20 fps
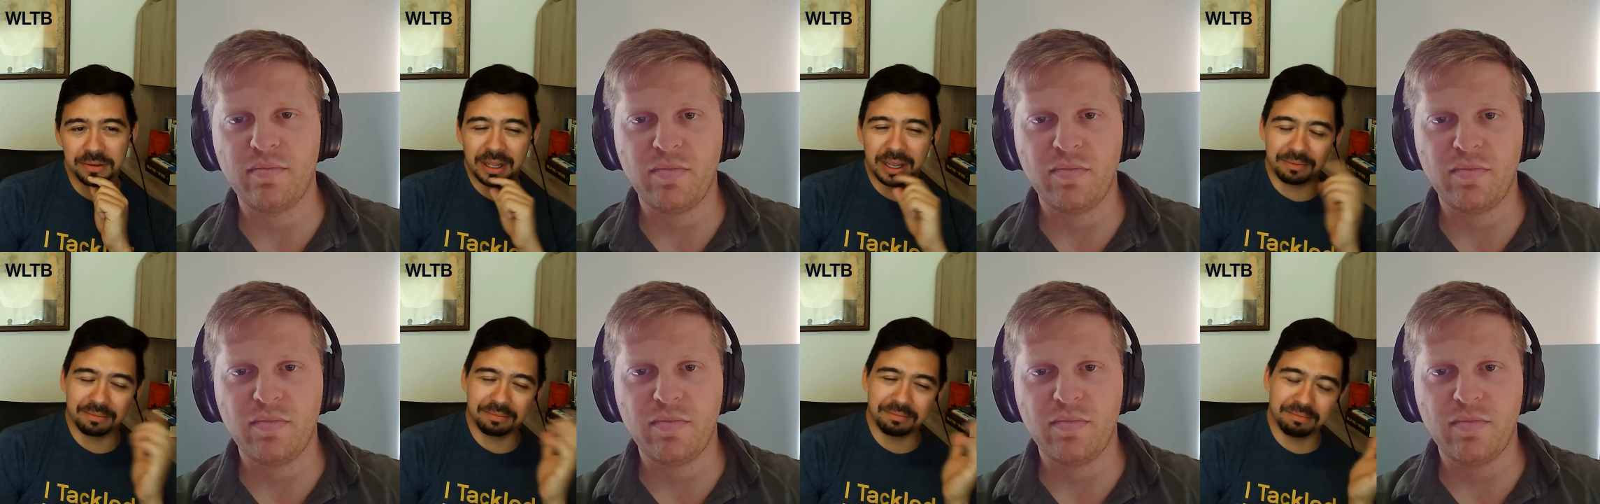
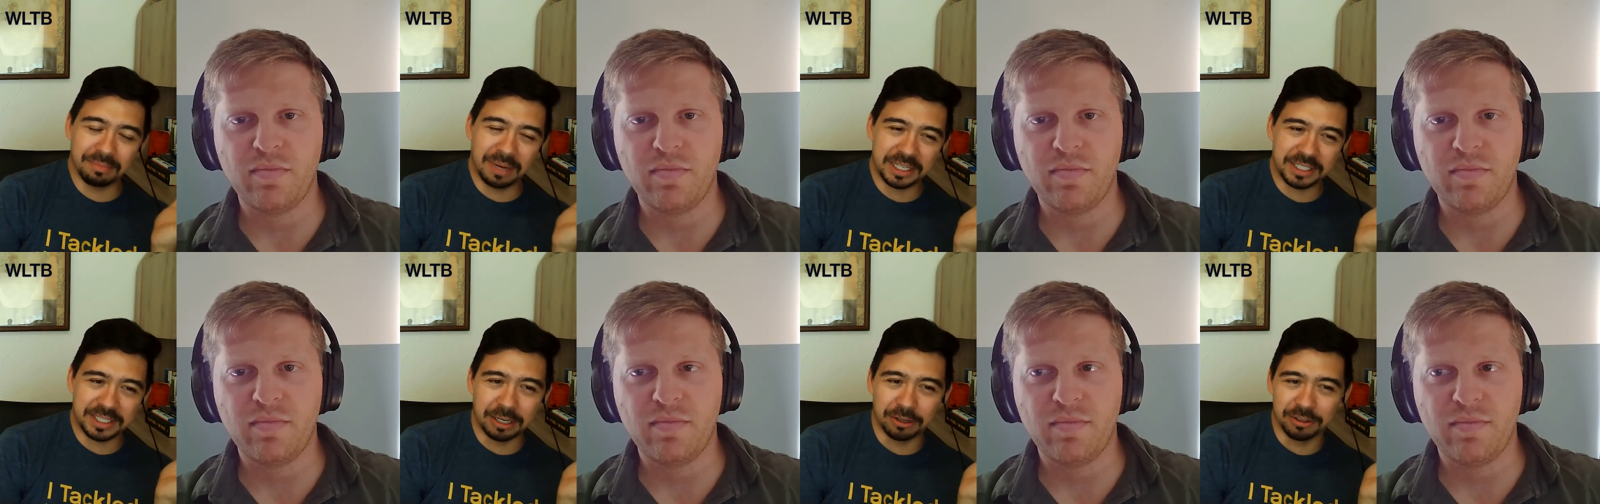Speaker 1: Like
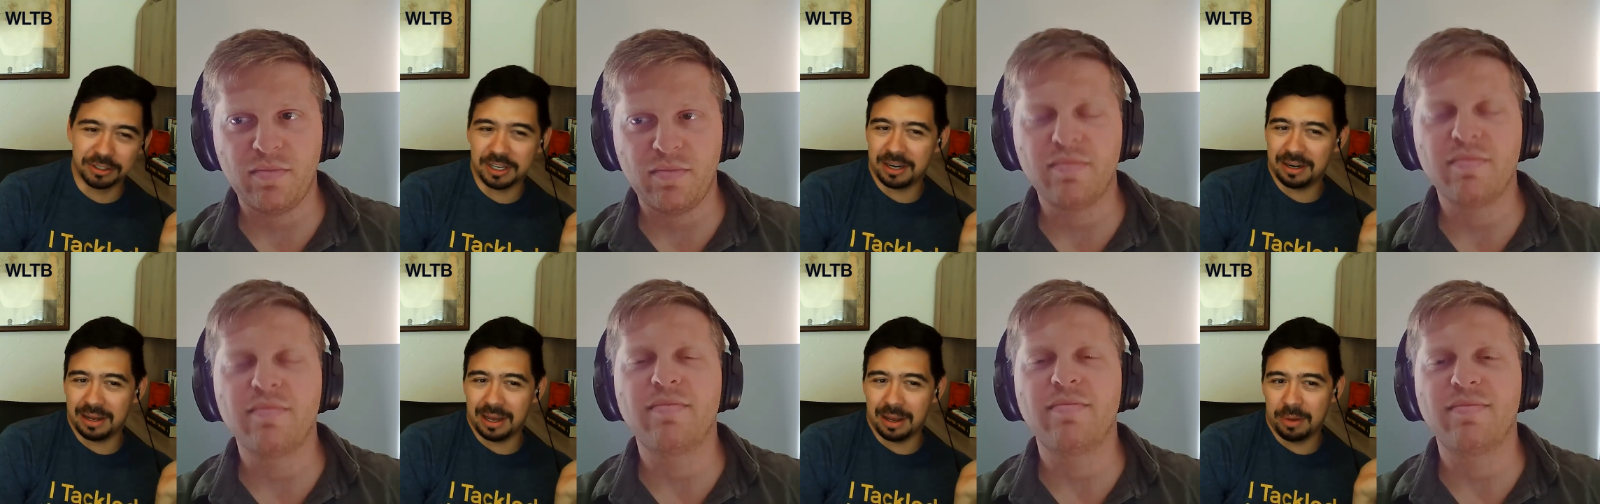my skill
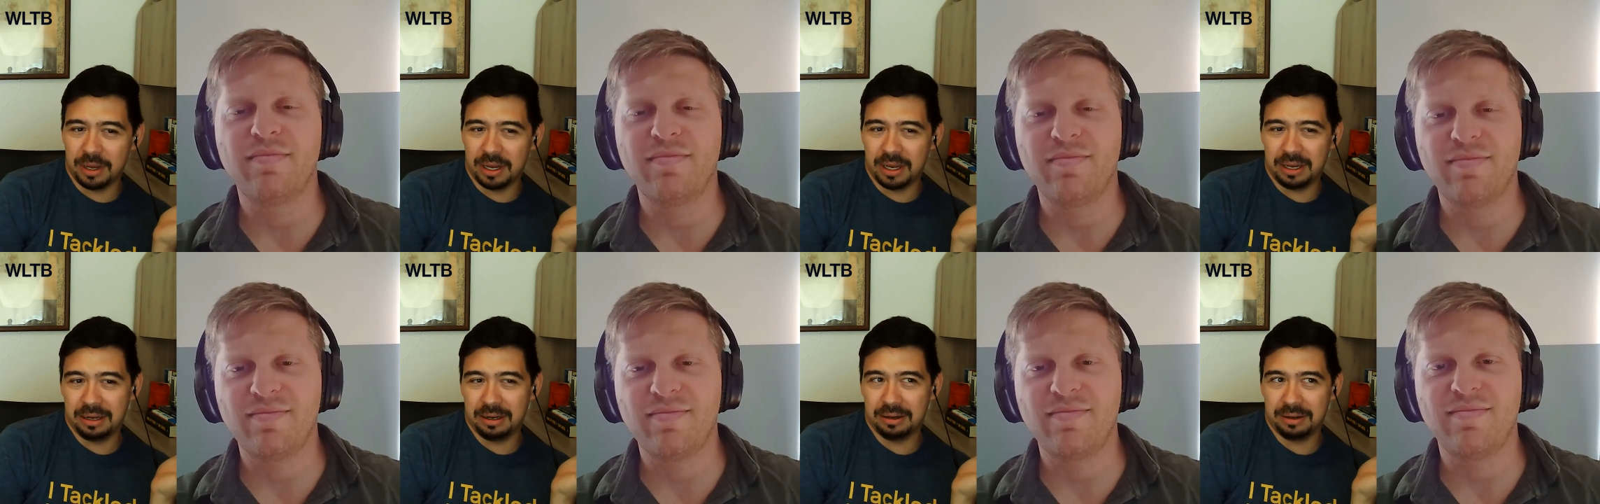set, I'm
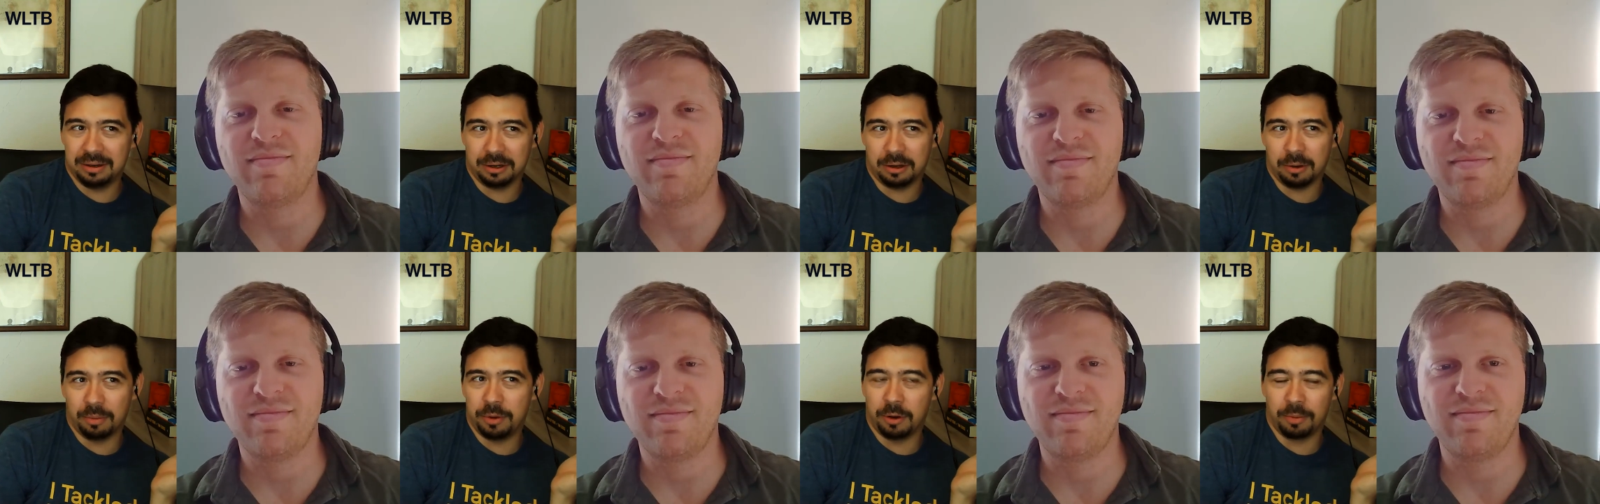a
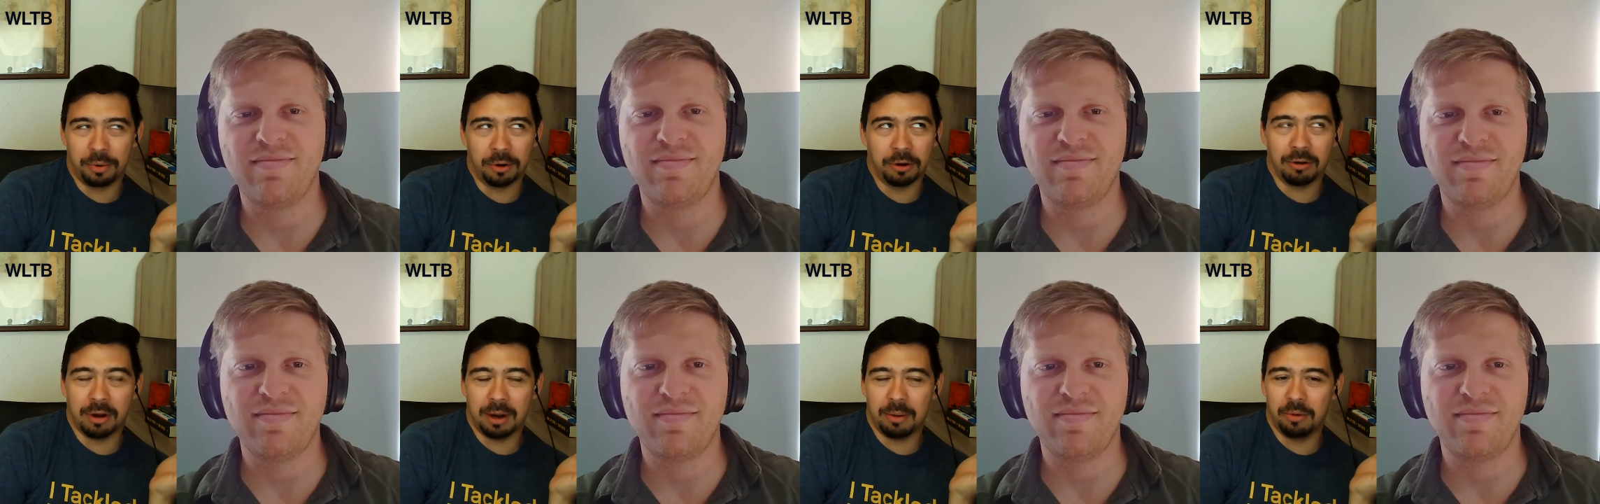computer
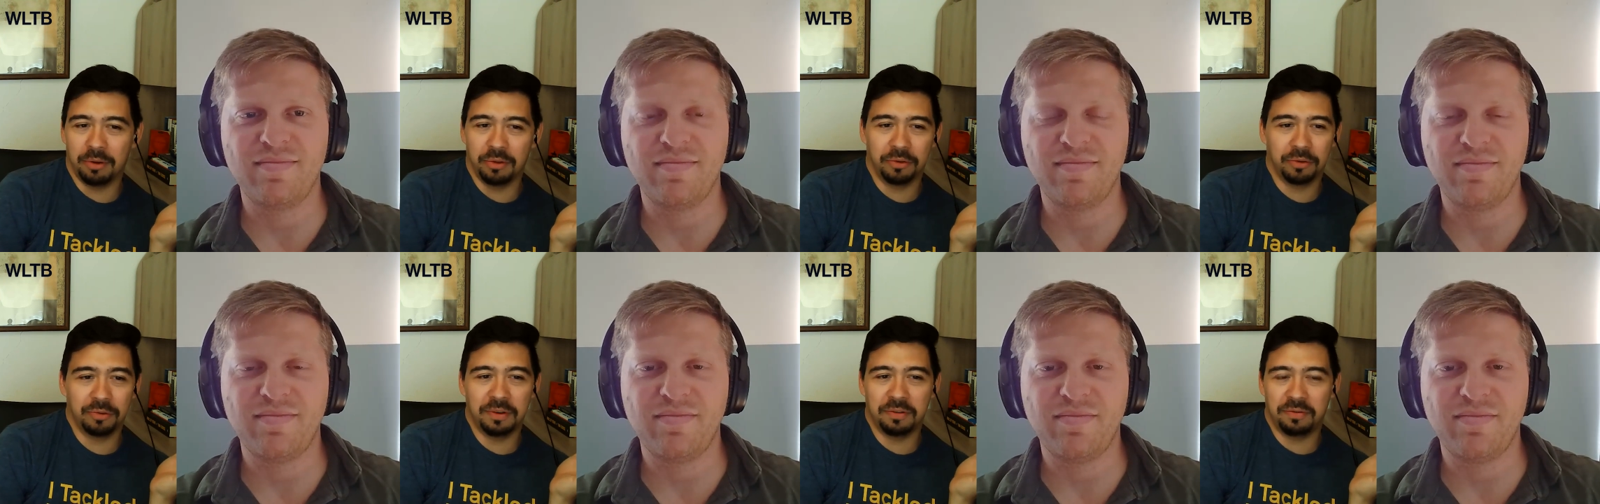programmer
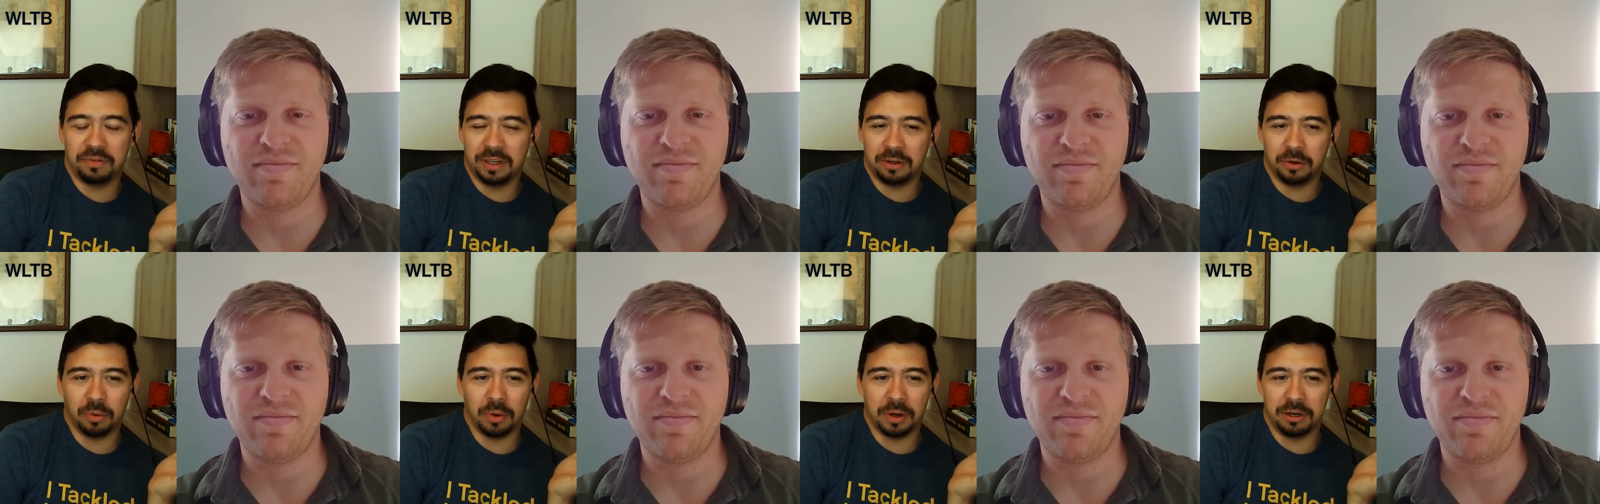with
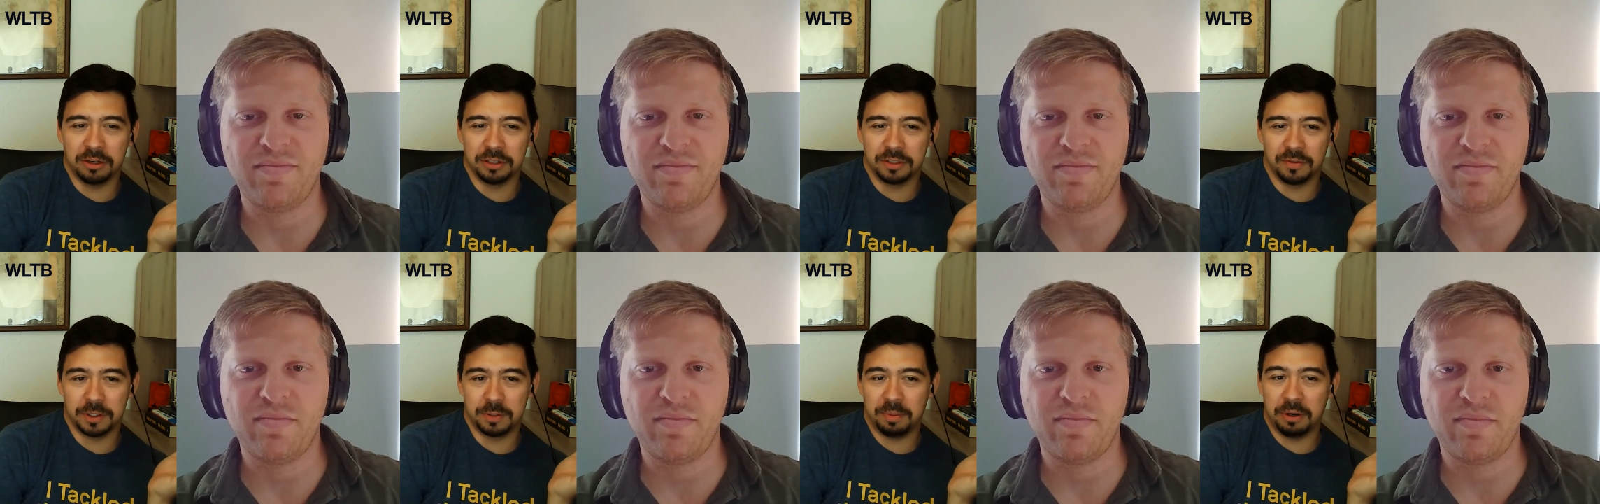fifteen, twenty
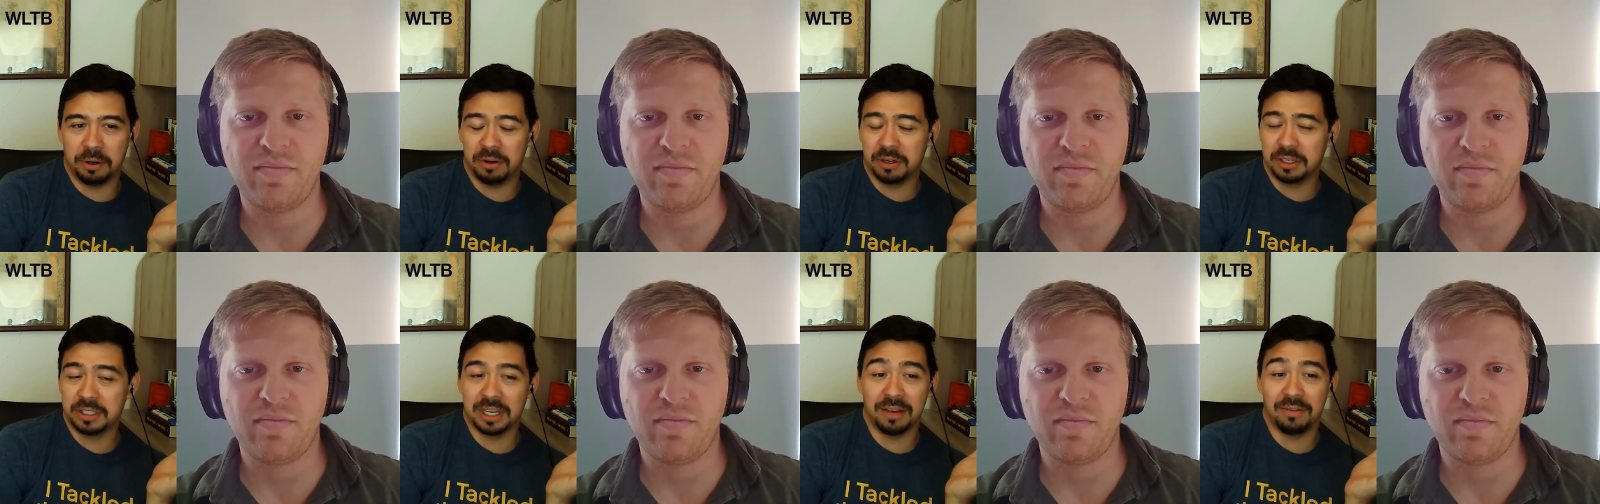years of experience.